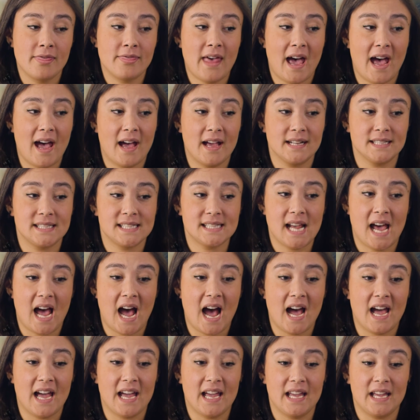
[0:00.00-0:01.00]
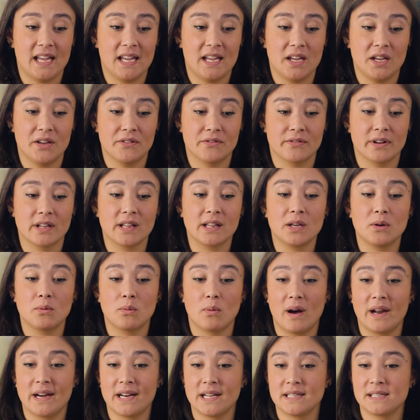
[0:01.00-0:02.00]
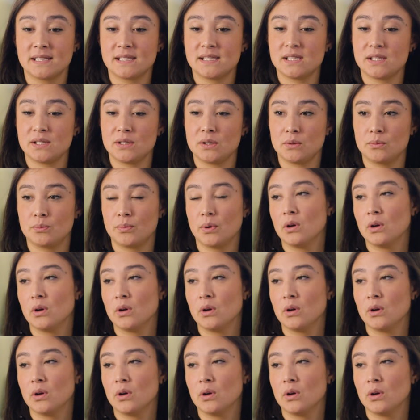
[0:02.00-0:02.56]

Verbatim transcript: that I really wanted to